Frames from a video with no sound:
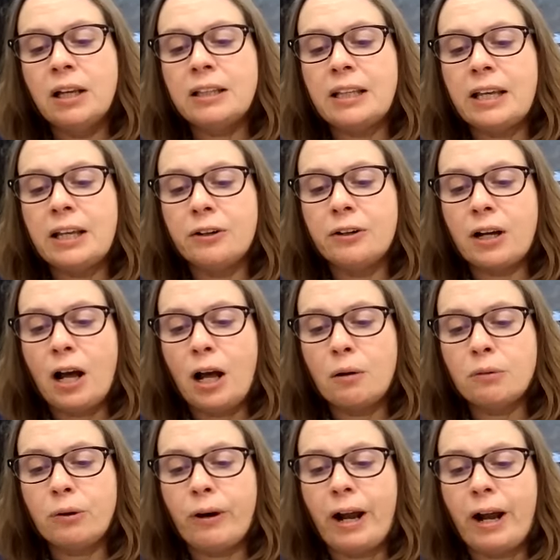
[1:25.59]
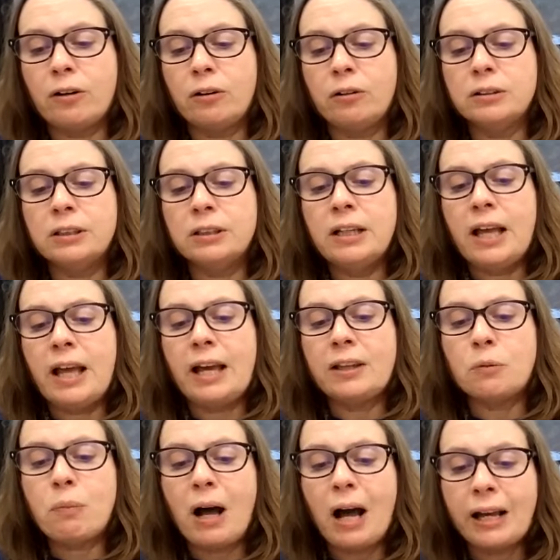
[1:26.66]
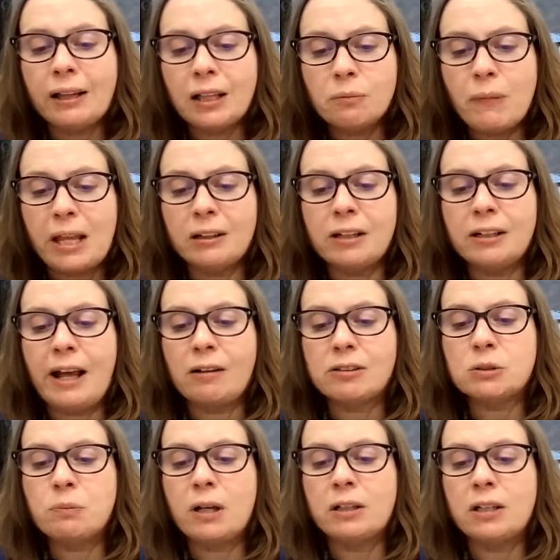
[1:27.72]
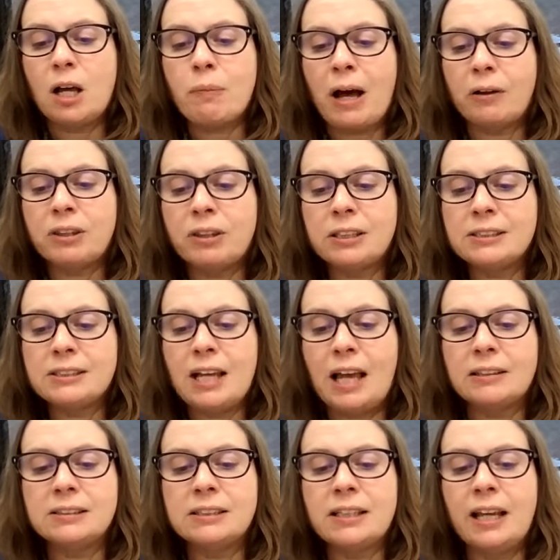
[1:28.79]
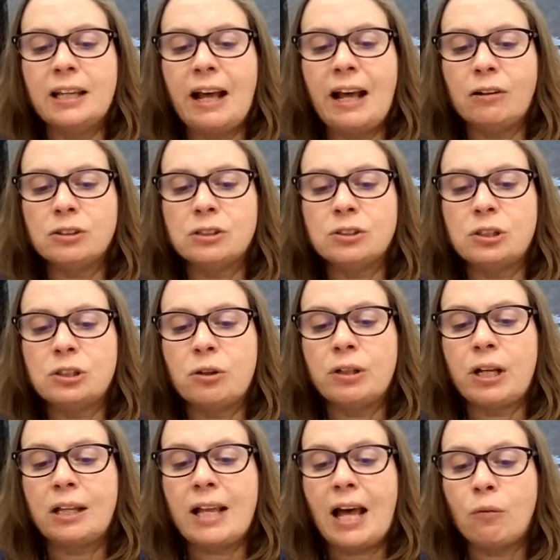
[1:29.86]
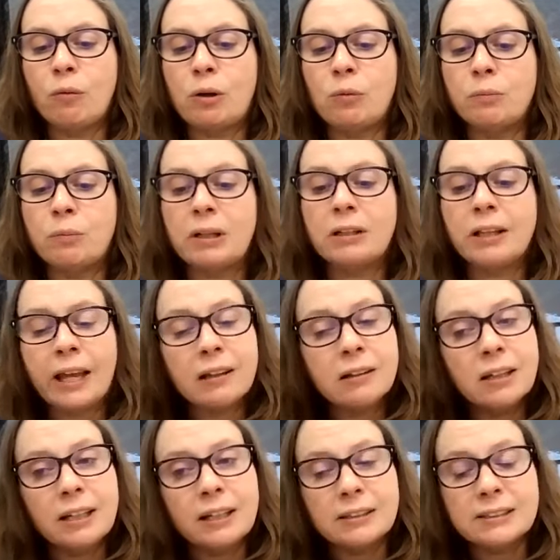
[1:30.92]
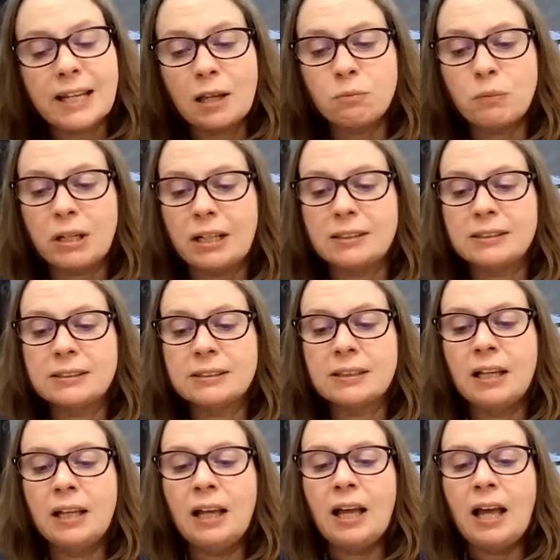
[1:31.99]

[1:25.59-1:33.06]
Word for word: The intercom crackled. And the pilot made an announcement about the descent and altitude and that we would be landing in 10 minutes.